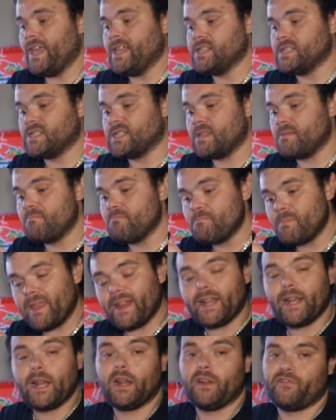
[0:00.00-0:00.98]
is the
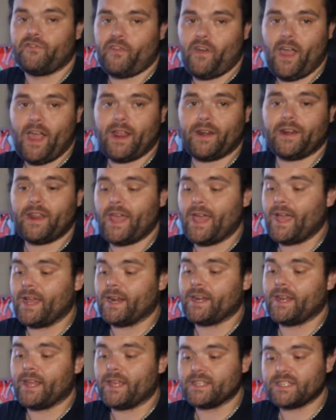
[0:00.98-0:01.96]
middle fan
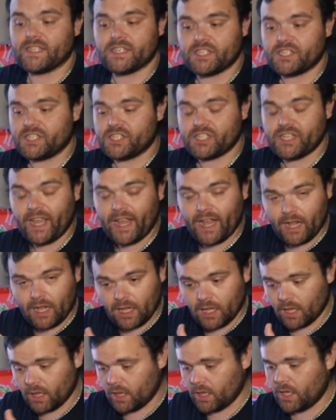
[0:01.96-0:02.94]
had it as a
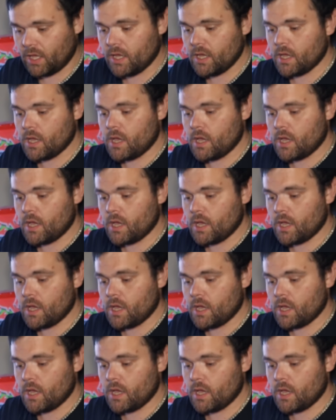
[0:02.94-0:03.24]
single